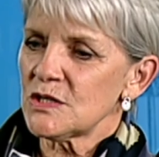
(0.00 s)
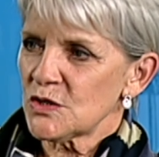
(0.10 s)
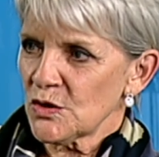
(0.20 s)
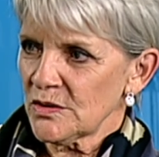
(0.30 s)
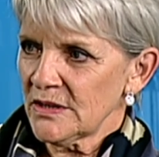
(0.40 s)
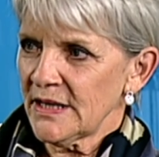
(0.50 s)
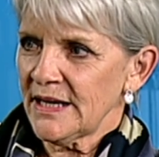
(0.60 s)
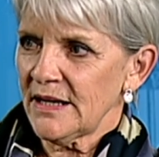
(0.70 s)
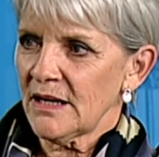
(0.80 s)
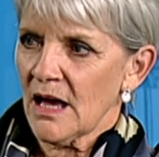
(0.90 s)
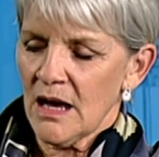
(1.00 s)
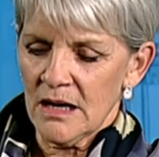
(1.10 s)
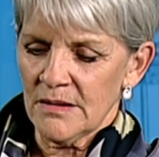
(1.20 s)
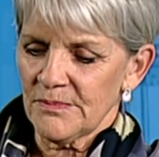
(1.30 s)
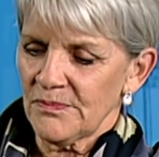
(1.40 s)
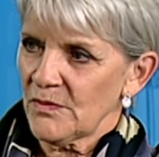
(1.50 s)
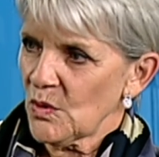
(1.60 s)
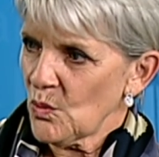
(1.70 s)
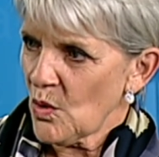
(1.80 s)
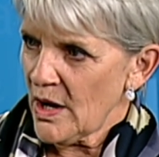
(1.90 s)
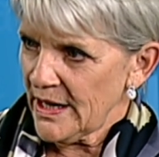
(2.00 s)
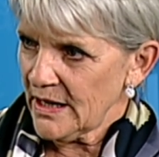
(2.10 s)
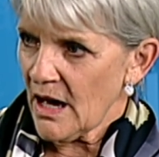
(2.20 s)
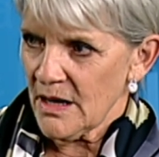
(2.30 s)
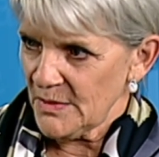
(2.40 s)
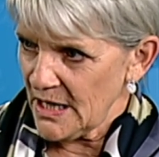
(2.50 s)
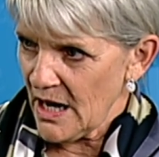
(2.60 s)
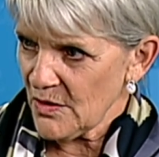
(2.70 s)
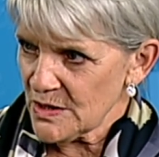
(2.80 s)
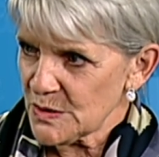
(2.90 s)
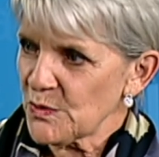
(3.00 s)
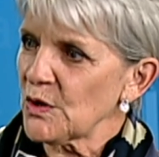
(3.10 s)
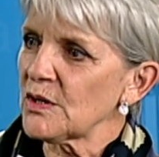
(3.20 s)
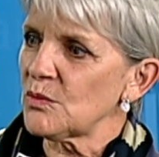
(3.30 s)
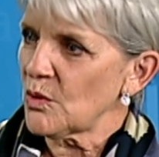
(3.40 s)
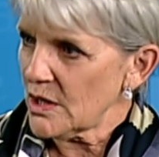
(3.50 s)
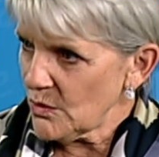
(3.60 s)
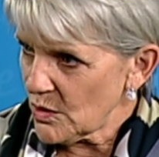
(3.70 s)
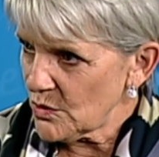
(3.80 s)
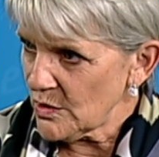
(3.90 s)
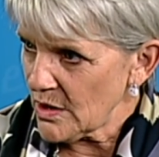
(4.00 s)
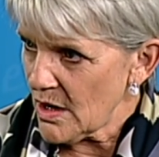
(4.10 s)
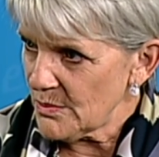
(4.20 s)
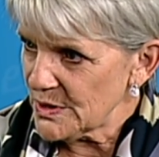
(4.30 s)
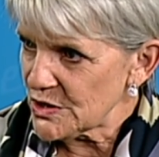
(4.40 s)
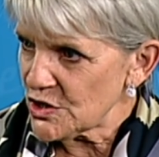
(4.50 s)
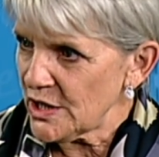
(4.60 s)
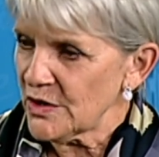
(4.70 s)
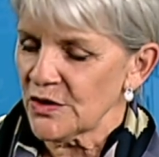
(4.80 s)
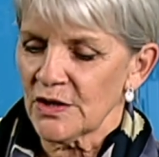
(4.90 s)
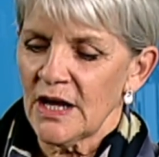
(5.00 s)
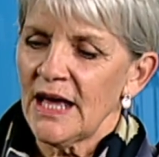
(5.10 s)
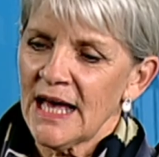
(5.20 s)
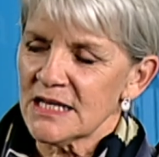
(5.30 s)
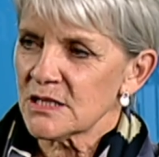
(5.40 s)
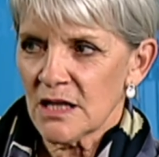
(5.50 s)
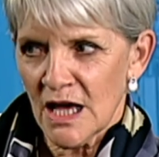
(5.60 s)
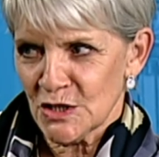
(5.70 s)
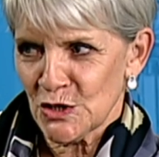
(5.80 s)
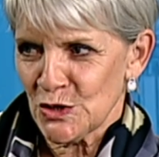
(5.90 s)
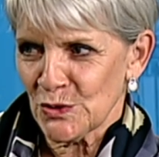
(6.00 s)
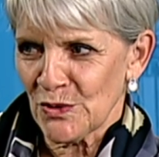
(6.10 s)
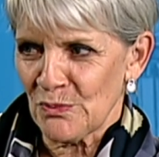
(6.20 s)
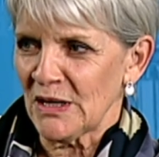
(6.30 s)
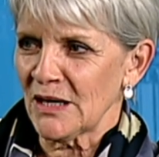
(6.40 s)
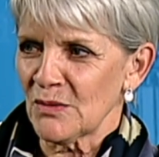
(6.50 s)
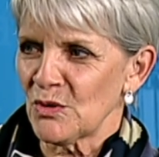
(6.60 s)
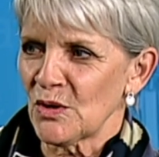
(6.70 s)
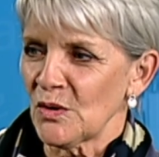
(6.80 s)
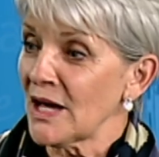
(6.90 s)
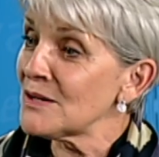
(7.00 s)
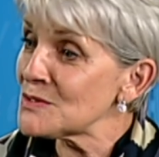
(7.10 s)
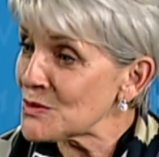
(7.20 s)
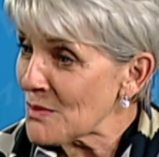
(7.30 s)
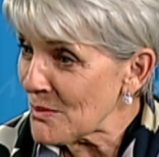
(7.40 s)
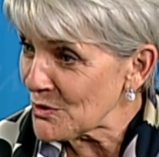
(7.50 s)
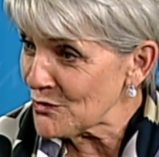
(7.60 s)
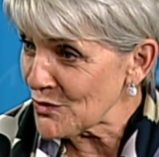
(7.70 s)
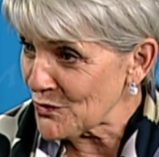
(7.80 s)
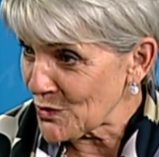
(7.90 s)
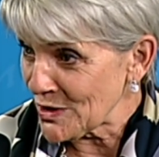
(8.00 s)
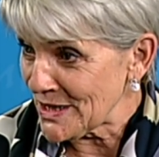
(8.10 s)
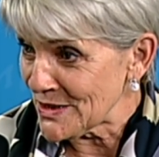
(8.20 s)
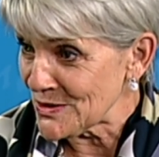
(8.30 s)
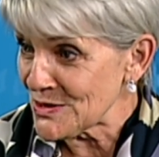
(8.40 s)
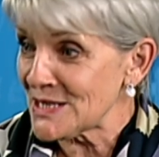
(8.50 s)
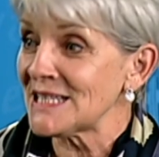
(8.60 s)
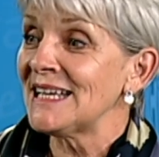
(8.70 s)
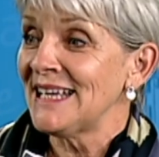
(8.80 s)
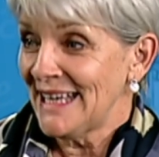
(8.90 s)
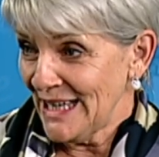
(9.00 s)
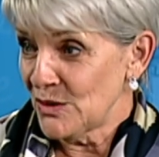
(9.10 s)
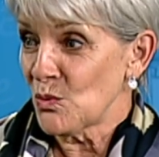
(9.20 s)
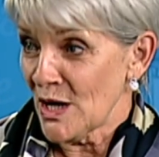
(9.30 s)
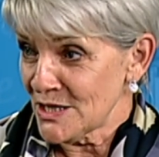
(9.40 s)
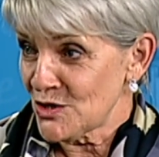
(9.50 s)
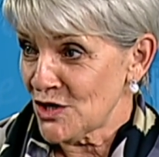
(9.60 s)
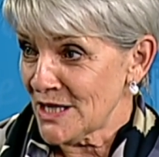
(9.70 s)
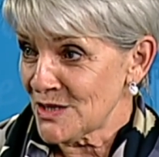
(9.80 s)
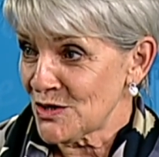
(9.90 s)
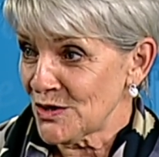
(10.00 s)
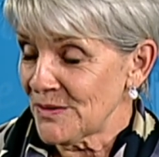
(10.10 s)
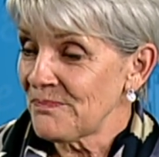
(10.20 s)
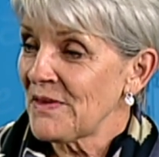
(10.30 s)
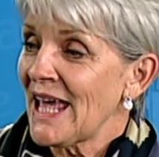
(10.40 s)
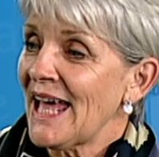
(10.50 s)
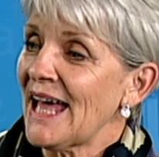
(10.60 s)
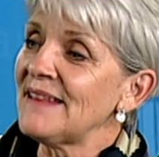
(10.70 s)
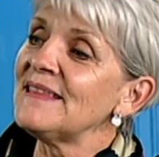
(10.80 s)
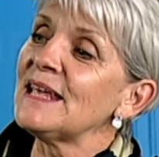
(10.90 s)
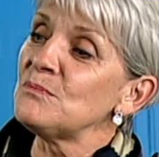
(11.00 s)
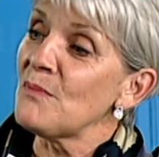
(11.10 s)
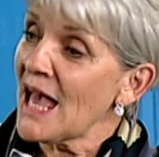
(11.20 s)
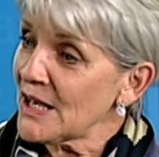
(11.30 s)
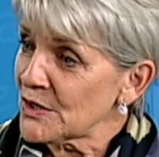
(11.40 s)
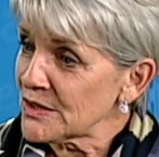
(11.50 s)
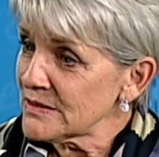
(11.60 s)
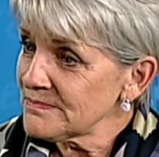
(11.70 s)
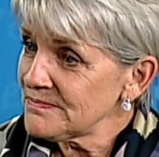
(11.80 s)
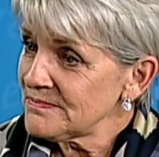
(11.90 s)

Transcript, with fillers: certainly um, why I'm in Harrisburg and what I want to accomplish here has a lot to do with being a borough council member for four years in West Chester and then mayor